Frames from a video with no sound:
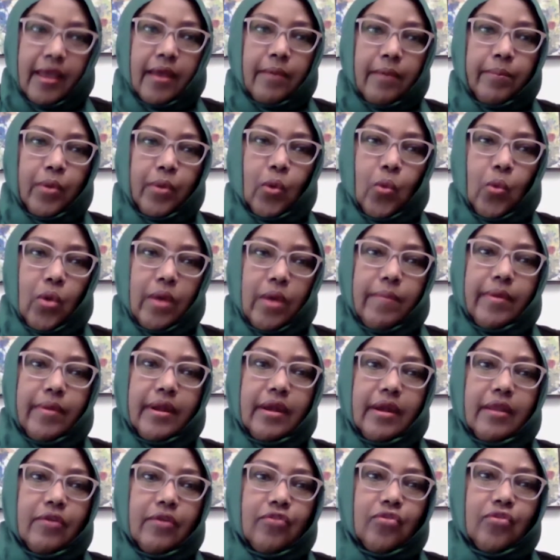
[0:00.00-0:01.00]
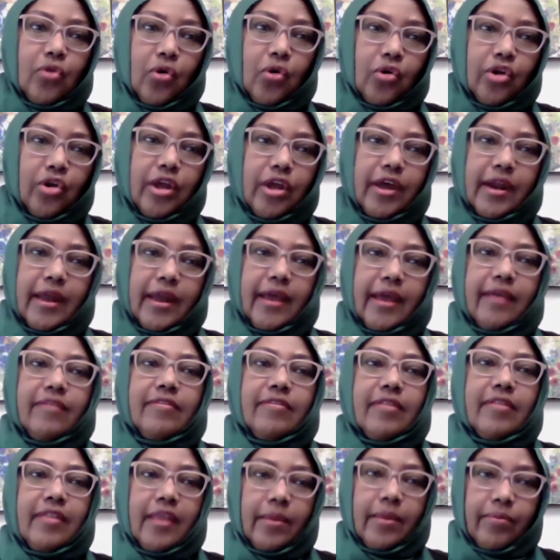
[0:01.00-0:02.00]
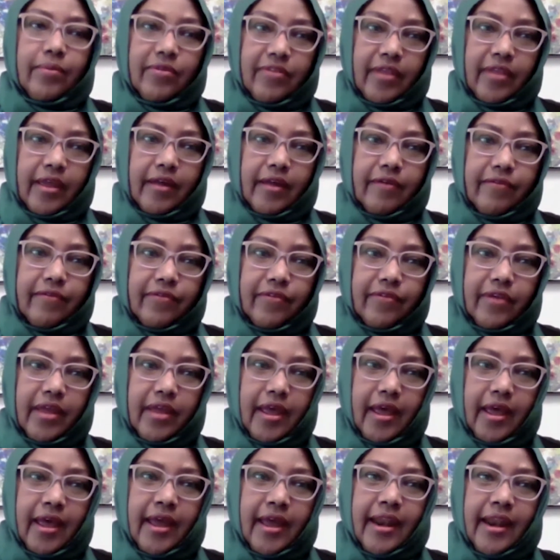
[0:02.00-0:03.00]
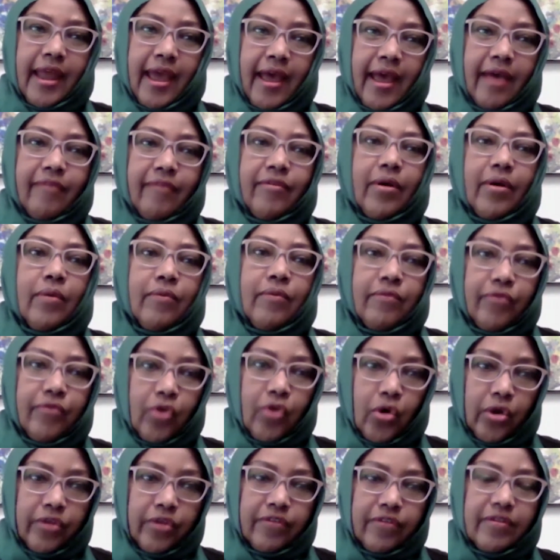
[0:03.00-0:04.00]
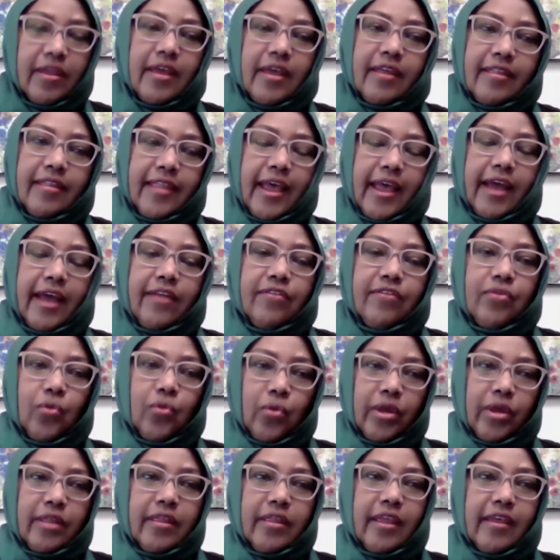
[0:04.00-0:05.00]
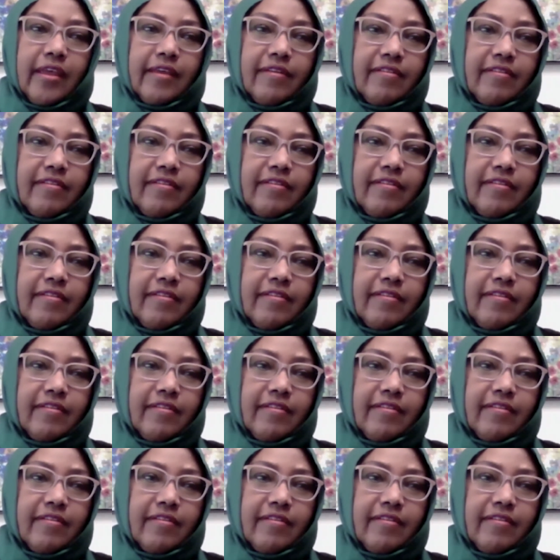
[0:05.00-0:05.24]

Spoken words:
but women need to organize themselves and have a voice. That's when they can